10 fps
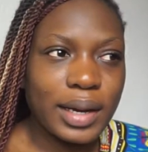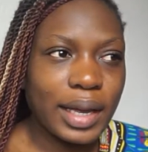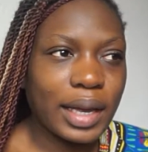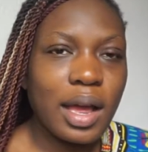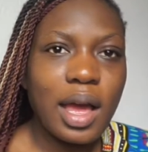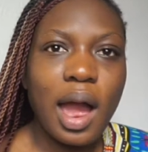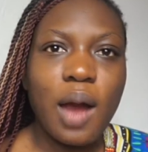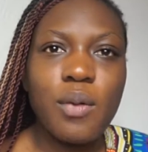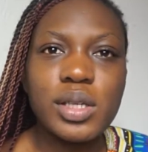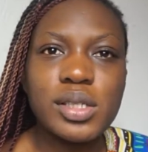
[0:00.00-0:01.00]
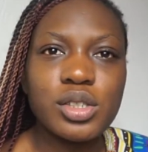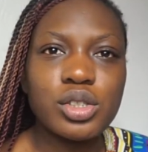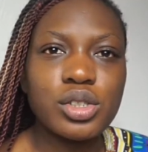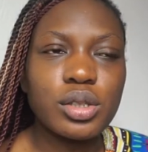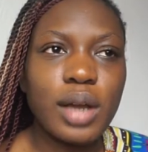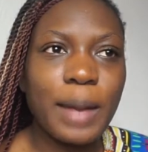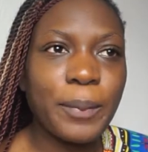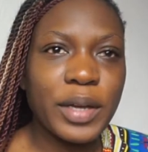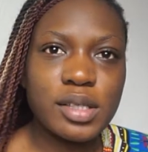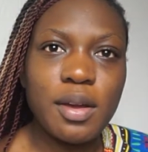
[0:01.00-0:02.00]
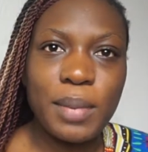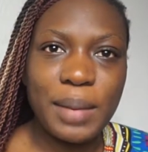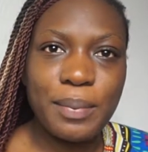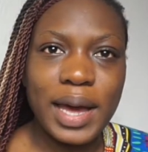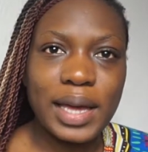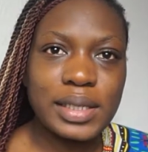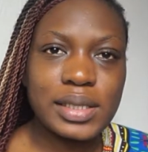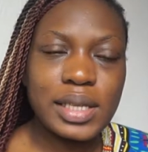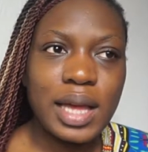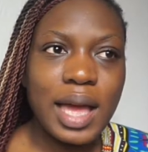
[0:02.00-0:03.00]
Like I picked up my bags,